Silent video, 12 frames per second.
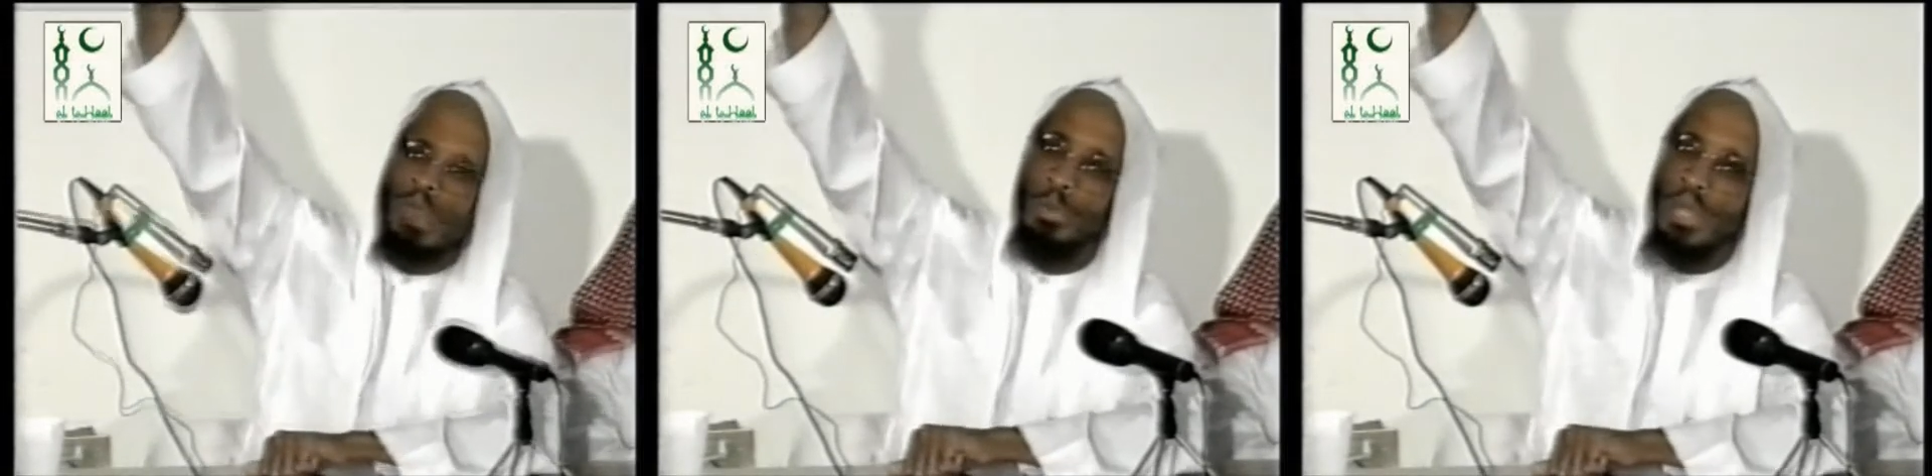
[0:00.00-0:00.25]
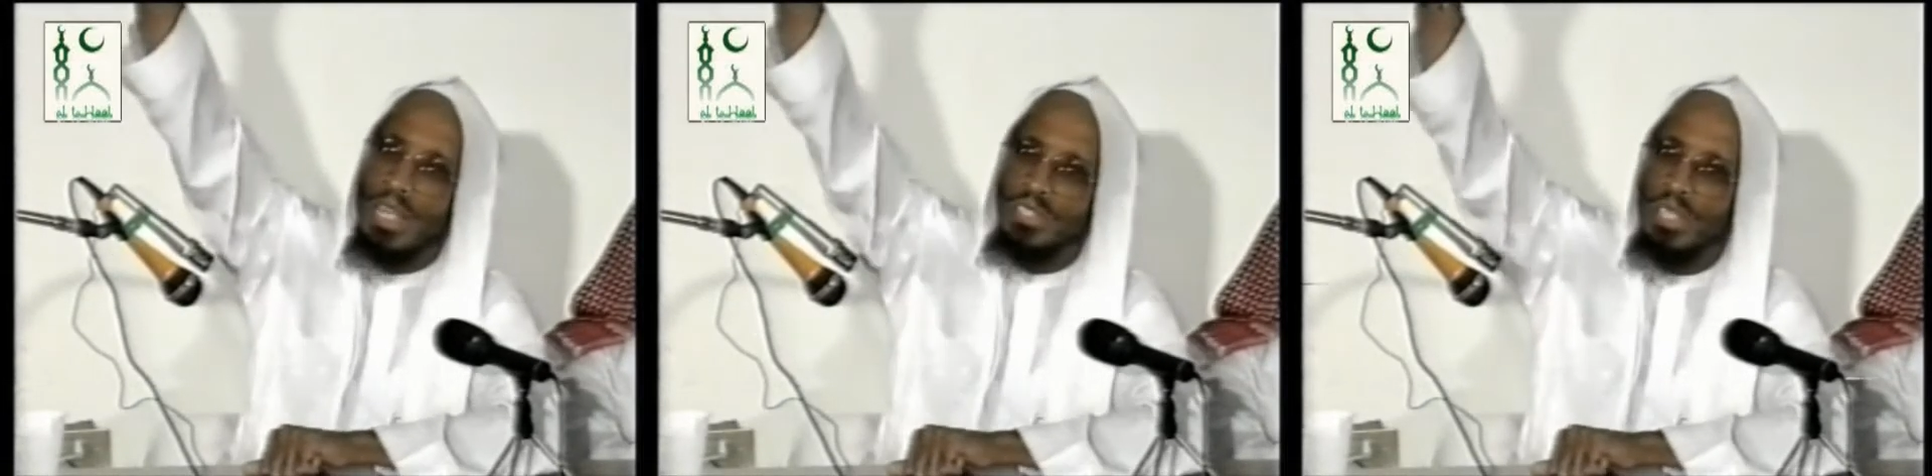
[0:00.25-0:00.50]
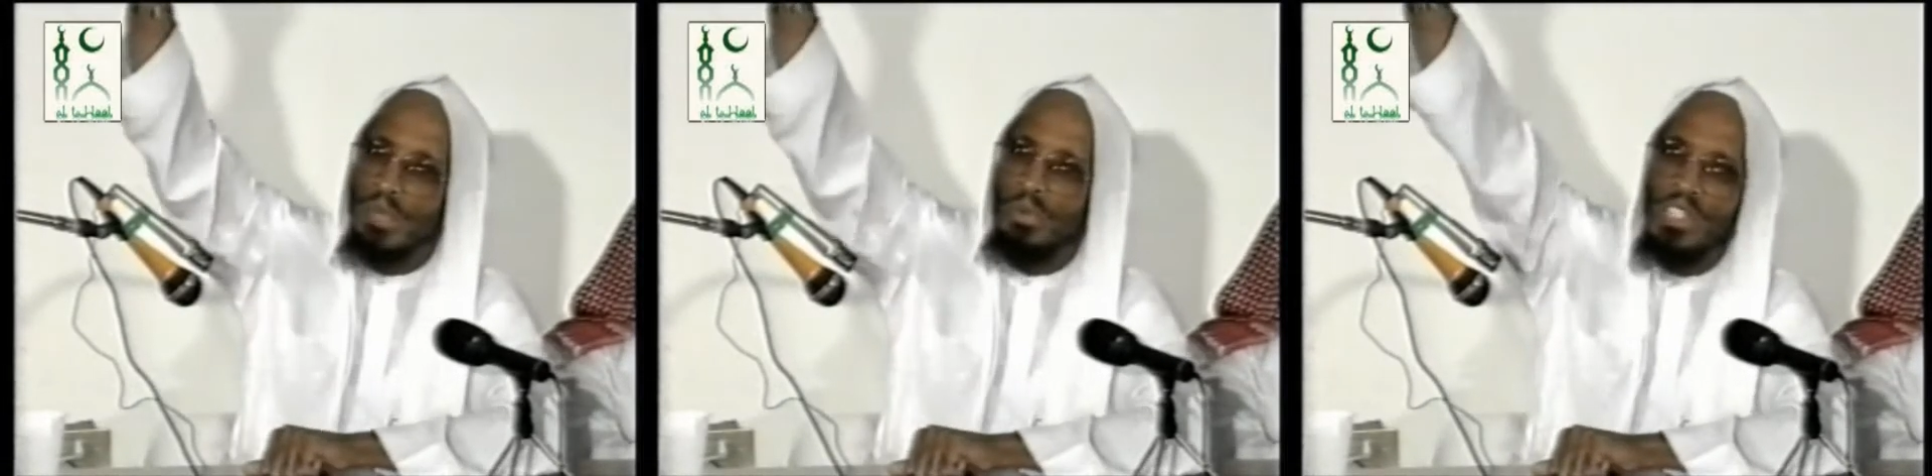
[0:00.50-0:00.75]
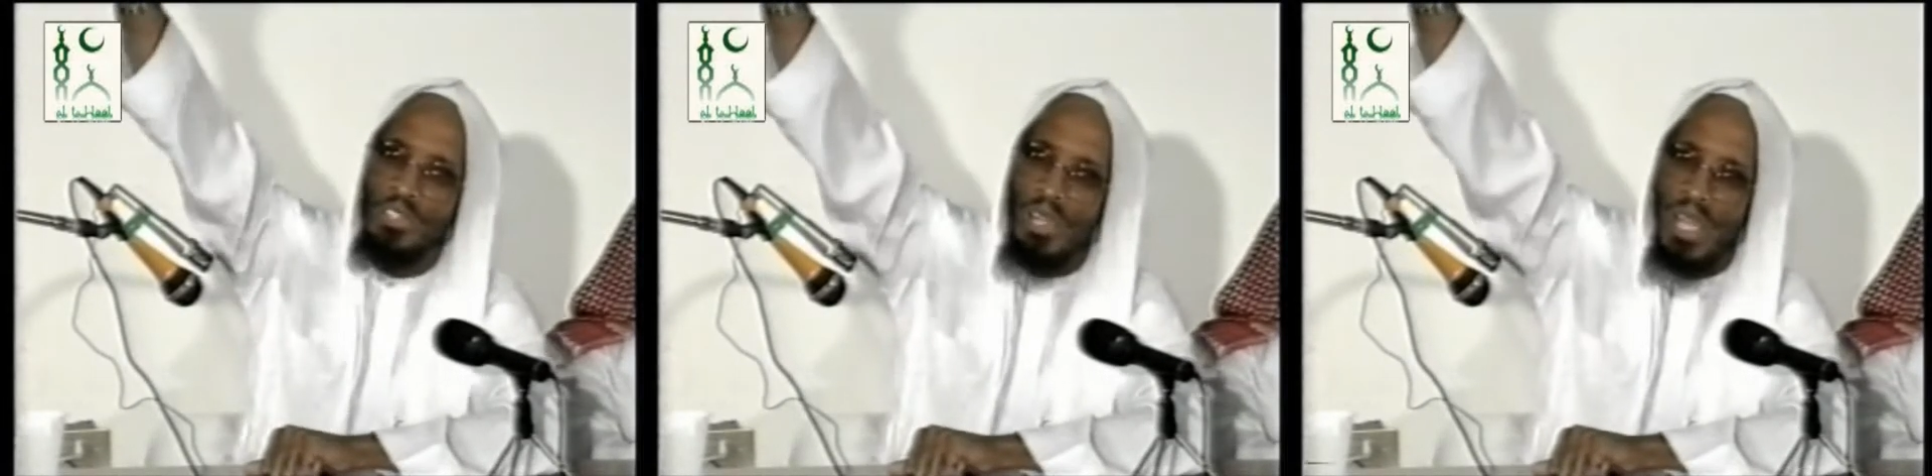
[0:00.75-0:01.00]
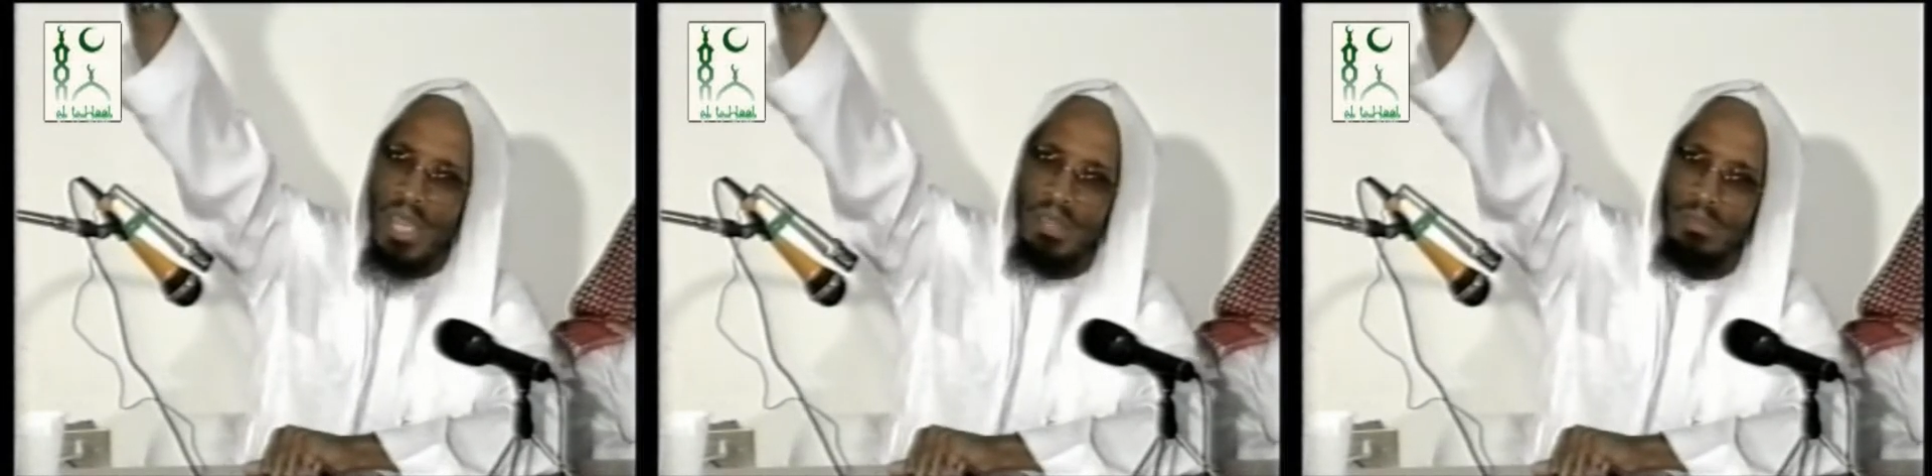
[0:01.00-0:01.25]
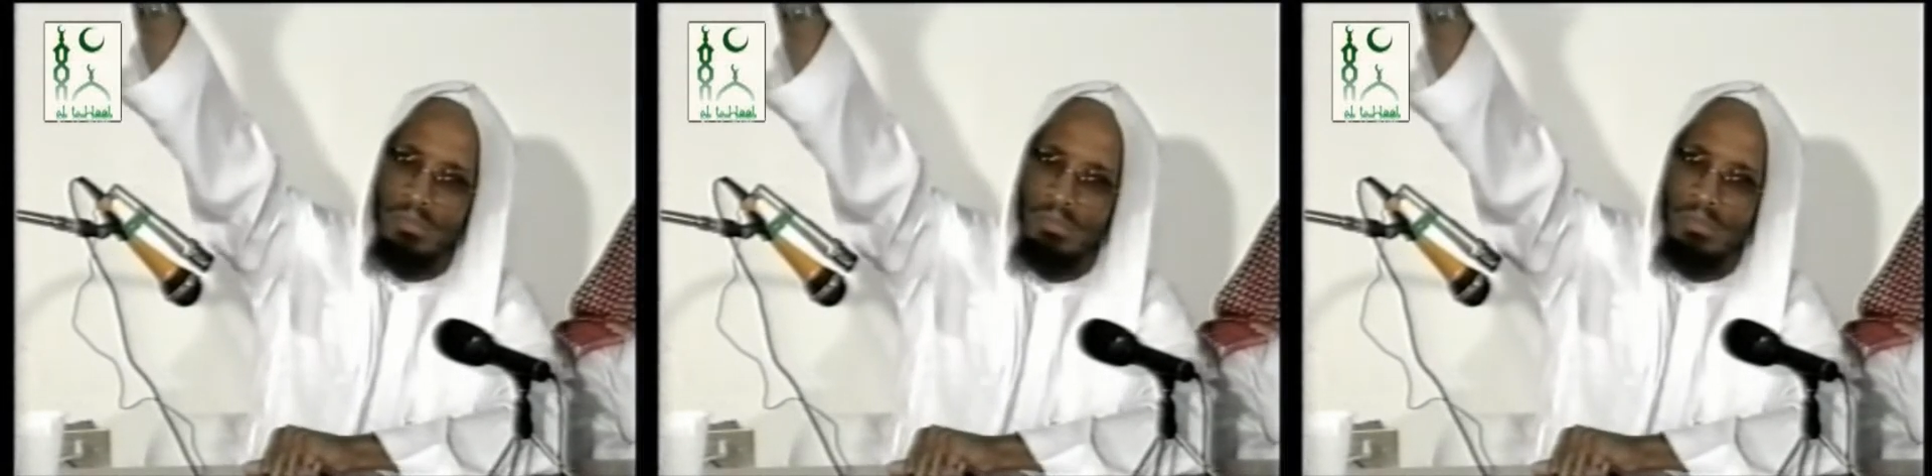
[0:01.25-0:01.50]
with what I said, raise your
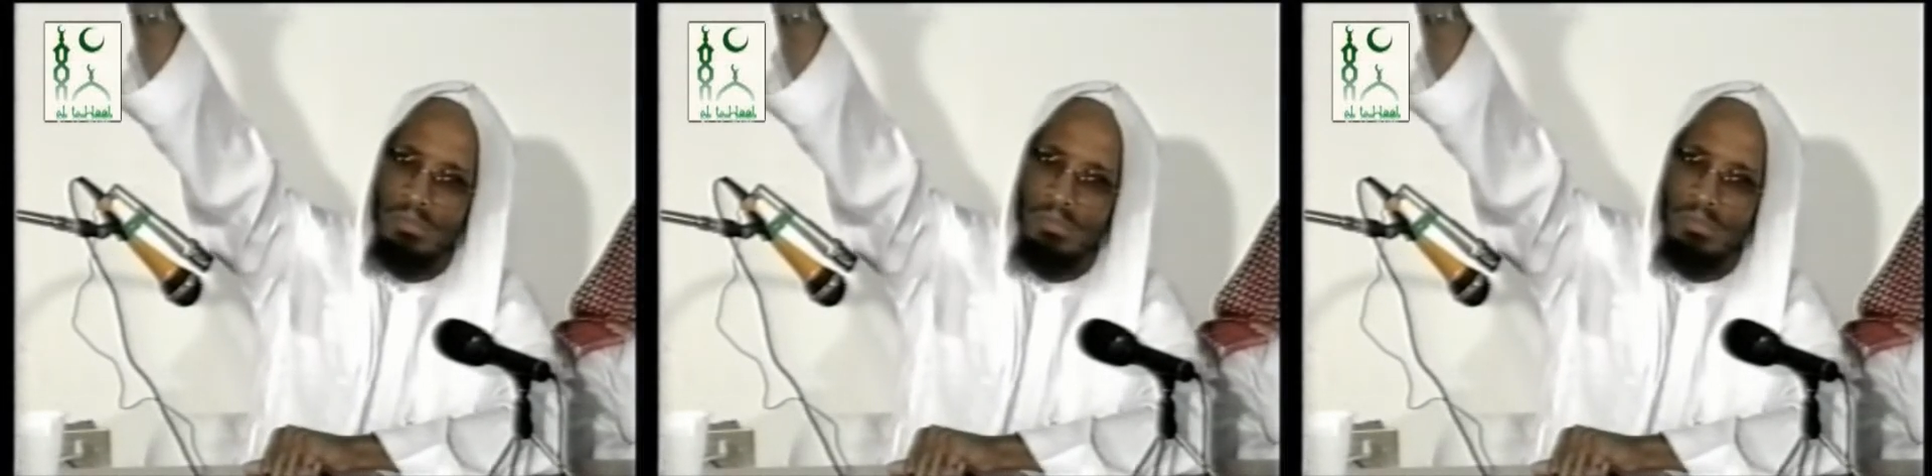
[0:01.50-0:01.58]
hand.